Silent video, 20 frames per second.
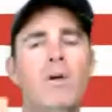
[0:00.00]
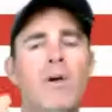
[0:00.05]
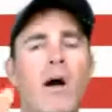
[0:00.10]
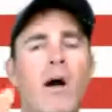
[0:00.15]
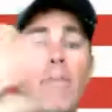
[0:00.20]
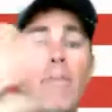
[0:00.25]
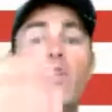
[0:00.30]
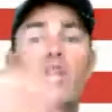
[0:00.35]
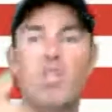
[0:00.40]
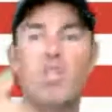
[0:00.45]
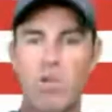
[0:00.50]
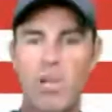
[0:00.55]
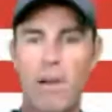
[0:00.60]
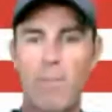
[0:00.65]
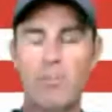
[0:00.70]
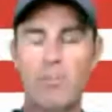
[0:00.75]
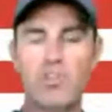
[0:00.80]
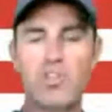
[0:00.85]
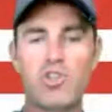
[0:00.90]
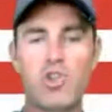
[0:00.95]
I'm going to do a
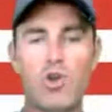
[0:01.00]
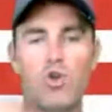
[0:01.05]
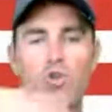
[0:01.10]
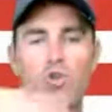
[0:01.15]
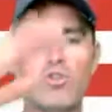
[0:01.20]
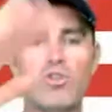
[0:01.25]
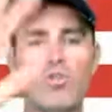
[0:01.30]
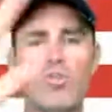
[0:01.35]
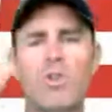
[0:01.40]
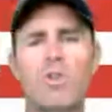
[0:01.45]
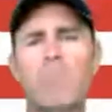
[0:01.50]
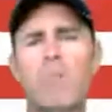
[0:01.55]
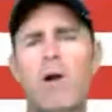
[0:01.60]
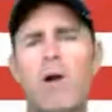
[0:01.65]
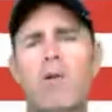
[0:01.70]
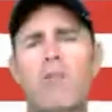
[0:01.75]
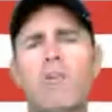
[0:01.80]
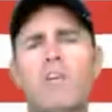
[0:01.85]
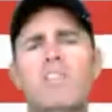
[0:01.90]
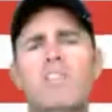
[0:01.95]
couple circles with my
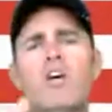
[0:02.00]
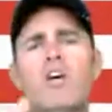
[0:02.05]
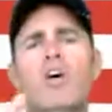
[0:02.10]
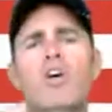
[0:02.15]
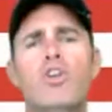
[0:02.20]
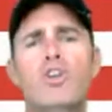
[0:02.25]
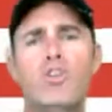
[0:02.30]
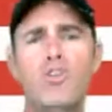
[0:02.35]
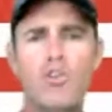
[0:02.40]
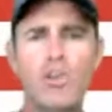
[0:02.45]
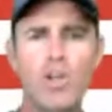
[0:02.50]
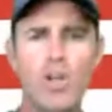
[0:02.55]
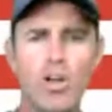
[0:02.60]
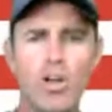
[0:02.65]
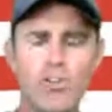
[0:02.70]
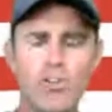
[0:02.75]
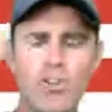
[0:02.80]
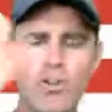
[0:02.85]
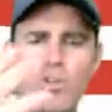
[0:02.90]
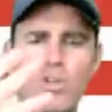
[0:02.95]
wrist. You can
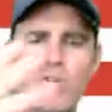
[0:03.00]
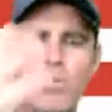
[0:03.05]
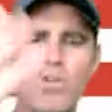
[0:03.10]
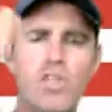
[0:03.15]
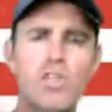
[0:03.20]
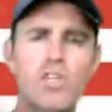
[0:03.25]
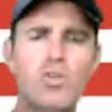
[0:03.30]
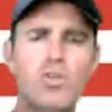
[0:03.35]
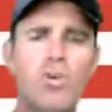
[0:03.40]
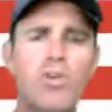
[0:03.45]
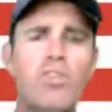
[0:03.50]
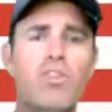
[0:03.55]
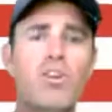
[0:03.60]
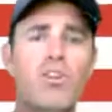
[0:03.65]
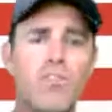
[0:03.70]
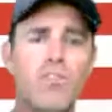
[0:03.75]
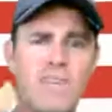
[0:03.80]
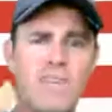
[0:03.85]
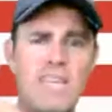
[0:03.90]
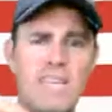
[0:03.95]
also do this with
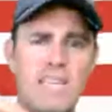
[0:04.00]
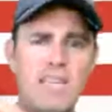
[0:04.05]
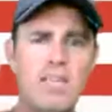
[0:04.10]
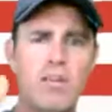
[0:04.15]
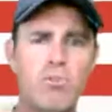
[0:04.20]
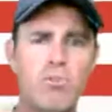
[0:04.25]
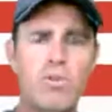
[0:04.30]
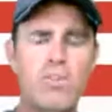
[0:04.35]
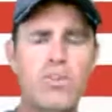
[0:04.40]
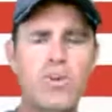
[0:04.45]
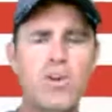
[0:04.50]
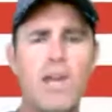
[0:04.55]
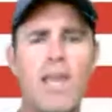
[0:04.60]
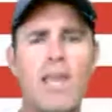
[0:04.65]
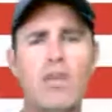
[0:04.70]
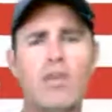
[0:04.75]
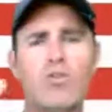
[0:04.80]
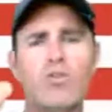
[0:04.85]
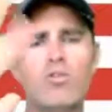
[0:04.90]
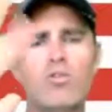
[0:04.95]
your feet and with your
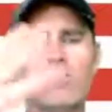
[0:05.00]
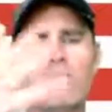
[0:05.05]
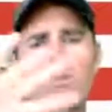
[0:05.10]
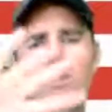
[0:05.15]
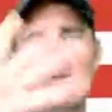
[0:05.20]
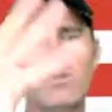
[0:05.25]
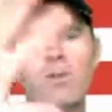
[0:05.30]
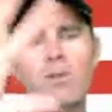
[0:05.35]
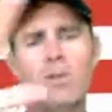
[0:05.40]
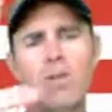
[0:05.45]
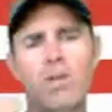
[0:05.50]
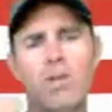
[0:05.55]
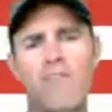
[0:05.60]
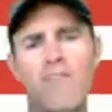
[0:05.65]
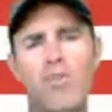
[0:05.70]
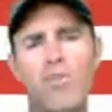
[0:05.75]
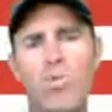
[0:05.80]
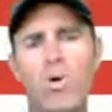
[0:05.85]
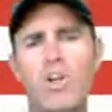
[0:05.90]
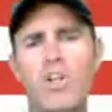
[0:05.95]
ankles if
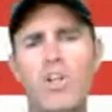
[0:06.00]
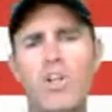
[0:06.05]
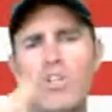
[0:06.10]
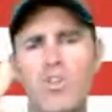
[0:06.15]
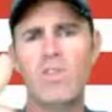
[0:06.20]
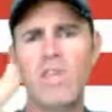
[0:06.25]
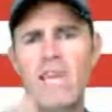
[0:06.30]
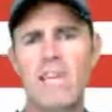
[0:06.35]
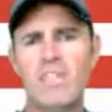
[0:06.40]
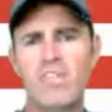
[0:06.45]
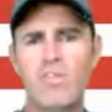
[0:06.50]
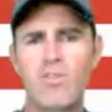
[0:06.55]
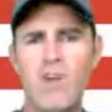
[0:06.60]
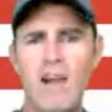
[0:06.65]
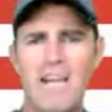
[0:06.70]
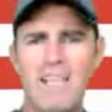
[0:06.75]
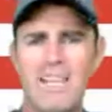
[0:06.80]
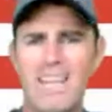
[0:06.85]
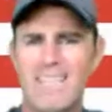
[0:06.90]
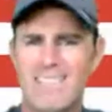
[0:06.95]
you want to that too. I
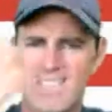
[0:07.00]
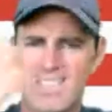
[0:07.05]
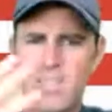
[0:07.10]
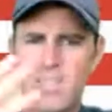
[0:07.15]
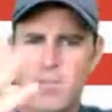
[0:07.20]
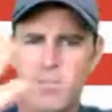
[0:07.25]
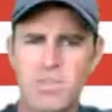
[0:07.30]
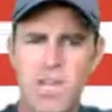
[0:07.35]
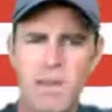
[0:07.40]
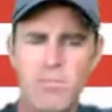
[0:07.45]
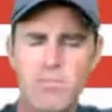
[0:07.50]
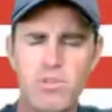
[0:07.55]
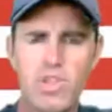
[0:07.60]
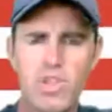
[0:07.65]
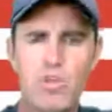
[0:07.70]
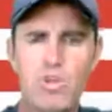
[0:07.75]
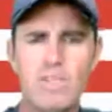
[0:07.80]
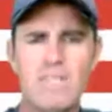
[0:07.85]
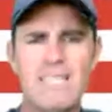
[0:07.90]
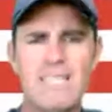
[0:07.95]
like to sometimes
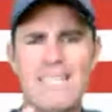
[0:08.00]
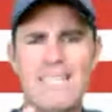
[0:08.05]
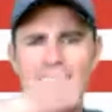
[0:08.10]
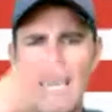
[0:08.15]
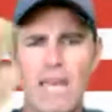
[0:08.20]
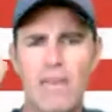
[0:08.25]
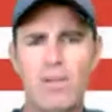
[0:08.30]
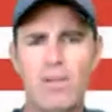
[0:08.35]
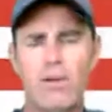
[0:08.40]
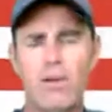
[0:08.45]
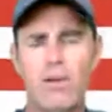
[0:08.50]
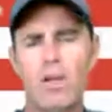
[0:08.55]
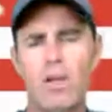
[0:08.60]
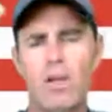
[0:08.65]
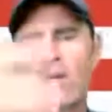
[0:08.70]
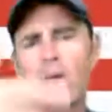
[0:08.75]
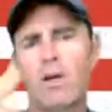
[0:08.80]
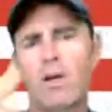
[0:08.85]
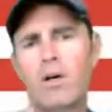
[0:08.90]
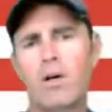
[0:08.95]
do it together
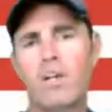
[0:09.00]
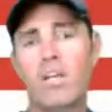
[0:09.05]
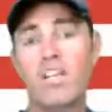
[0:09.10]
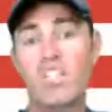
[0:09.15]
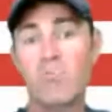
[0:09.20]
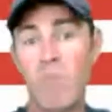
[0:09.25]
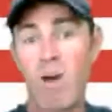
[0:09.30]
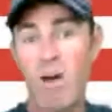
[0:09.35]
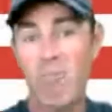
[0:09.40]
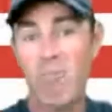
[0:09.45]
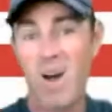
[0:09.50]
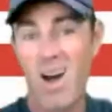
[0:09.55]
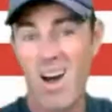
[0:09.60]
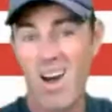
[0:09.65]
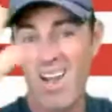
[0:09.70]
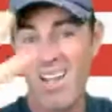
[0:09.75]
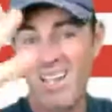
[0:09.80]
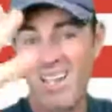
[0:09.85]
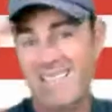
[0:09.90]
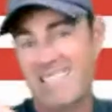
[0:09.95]
because my
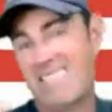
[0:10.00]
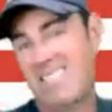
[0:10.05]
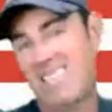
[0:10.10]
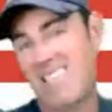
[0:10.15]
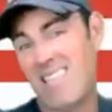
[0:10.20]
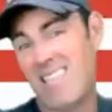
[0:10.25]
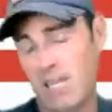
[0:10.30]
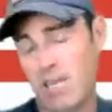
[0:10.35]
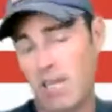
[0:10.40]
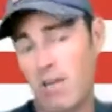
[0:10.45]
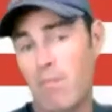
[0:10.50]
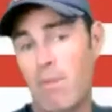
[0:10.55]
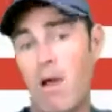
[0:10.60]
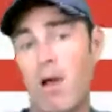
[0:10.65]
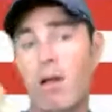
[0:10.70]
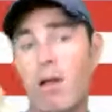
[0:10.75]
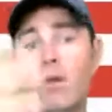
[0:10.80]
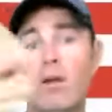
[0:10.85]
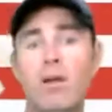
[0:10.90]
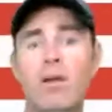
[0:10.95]
mind, it's thinking
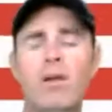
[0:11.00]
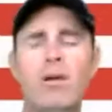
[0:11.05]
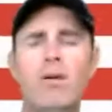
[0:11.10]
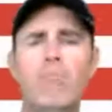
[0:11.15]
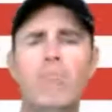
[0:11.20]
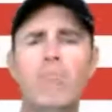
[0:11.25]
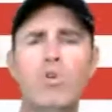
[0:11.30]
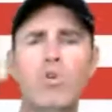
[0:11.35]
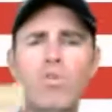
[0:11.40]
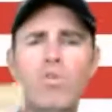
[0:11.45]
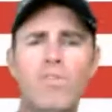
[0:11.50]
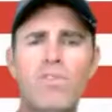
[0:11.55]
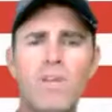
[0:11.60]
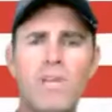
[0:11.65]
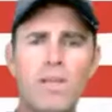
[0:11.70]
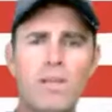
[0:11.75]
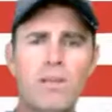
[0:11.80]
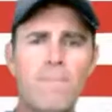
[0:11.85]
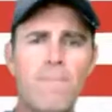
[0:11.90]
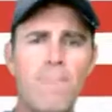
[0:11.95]
about
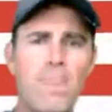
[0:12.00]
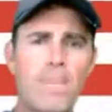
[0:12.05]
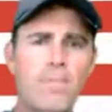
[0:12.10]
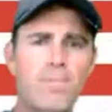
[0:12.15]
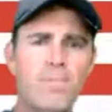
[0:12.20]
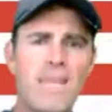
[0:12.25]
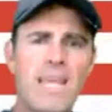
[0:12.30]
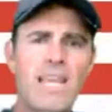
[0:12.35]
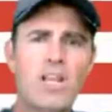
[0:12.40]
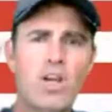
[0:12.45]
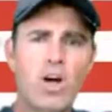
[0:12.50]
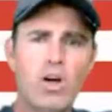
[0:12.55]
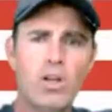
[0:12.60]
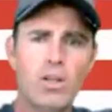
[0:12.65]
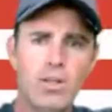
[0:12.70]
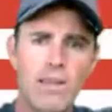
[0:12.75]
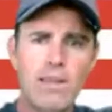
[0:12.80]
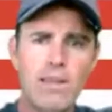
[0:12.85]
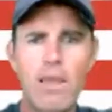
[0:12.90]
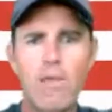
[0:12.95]
moving. They
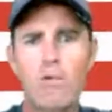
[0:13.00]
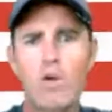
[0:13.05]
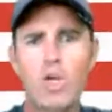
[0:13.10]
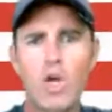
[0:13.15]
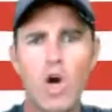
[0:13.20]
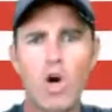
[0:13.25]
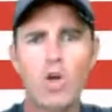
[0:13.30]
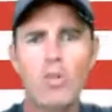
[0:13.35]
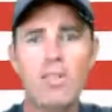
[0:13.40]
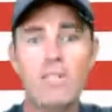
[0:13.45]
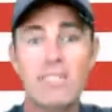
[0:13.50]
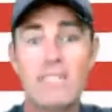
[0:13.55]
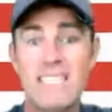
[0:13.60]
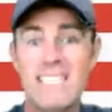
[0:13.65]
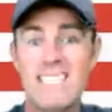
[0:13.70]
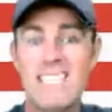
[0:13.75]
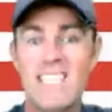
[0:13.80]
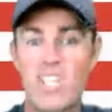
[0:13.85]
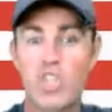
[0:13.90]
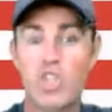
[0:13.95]
would call this
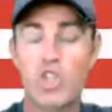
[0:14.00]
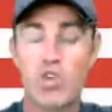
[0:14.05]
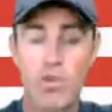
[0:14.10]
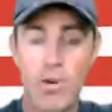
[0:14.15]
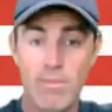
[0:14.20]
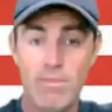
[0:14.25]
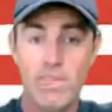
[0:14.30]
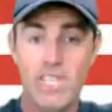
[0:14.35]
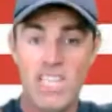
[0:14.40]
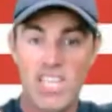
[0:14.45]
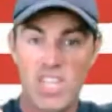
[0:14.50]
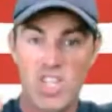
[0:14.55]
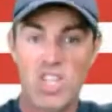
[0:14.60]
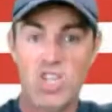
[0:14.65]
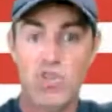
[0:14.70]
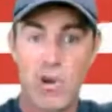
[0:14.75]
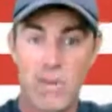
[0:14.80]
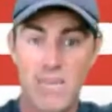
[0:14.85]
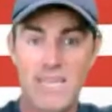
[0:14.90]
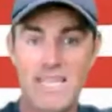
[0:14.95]
the
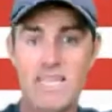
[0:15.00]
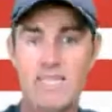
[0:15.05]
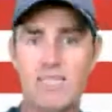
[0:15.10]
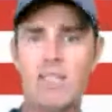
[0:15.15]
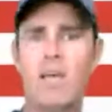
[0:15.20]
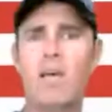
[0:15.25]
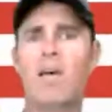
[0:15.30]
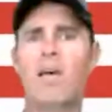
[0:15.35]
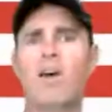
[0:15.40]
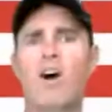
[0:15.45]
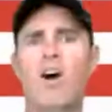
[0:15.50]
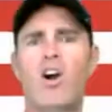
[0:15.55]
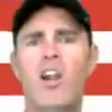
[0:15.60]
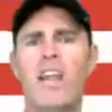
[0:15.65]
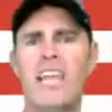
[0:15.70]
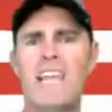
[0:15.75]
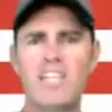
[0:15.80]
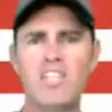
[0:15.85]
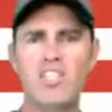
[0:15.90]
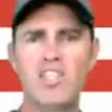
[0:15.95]
extremities, our
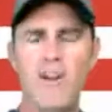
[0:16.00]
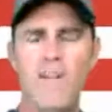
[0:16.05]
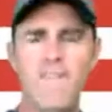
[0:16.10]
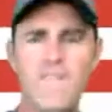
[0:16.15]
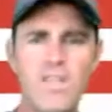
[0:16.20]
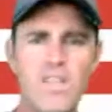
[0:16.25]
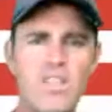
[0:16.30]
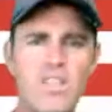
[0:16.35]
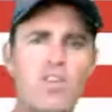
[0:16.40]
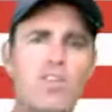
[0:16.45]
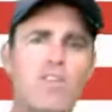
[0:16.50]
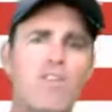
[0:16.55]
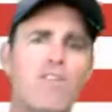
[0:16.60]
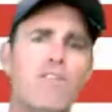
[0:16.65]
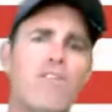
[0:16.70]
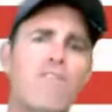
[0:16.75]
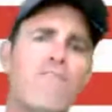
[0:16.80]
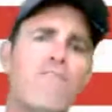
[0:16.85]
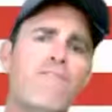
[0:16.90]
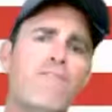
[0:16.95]
hands and our feet. They're
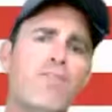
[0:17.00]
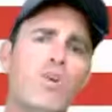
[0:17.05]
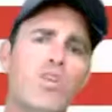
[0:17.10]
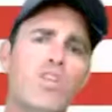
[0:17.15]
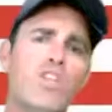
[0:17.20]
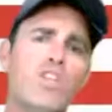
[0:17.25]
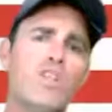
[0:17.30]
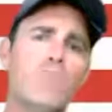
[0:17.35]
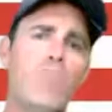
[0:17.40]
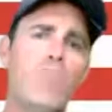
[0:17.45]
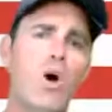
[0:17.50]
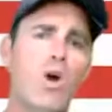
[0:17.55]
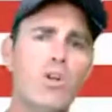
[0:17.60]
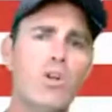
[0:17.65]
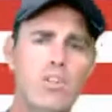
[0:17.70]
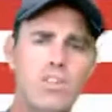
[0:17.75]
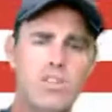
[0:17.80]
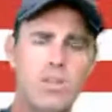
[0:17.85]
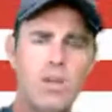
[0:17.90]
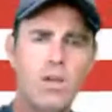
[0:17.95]
the furthest
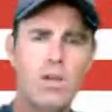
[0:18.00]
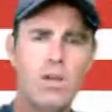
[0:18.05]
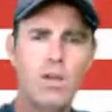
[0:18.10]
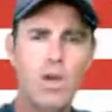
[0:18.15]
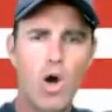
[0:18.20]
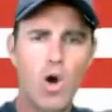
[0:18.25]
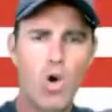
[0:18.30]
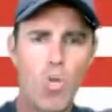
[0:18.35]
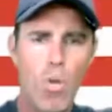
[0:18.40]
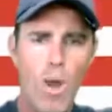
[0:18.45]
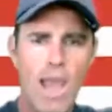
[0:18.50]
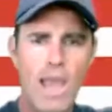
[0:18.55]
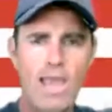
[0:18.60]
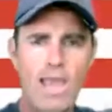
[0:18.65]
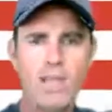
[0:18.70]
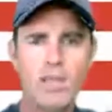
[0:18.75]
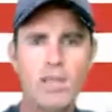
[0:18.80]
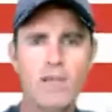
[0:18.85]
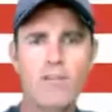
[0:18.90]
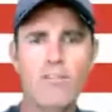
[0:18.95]
parts
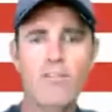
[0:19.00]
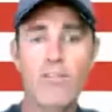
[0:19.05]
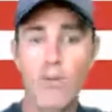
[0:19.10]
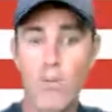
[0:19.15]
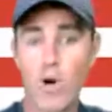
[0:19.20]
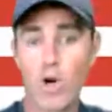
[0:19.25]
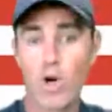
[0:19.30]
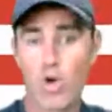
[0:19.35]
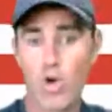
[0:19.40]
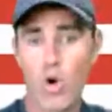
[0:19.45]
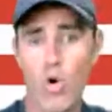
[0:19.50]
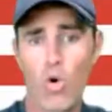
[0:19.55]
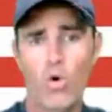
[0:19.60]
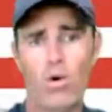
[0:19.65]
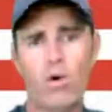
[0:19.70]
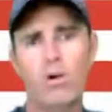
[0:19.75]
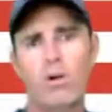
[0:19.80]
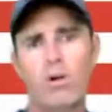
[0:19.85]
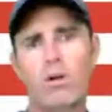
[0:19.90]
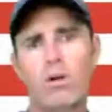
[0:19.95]
away from our
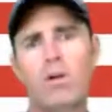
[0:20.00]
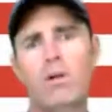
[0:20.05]
core.